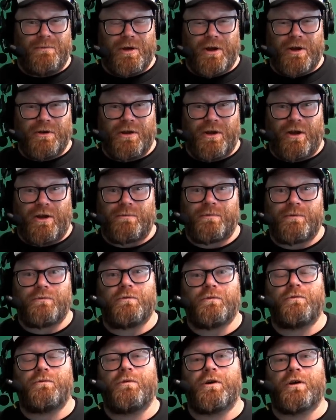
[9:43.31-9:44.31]
I don't know, but
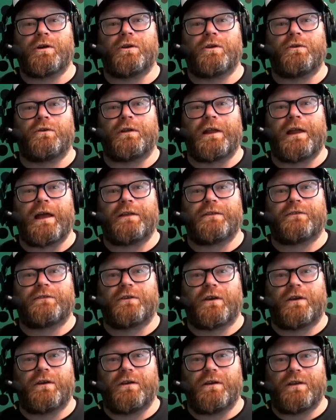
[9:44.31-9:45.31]
we'll work it all out.
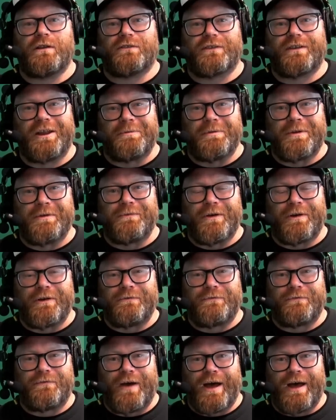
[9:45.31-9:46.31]
So it's going to be a very
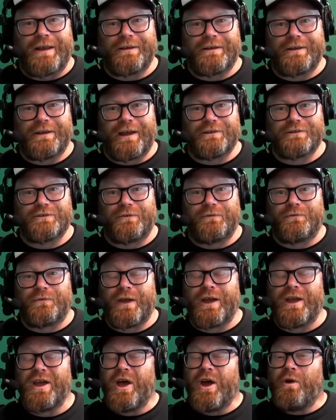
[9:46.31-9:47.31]
fun, casual
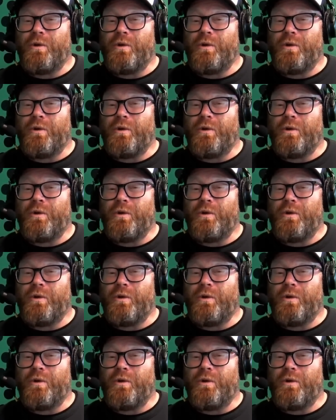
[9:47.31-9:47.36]
affair.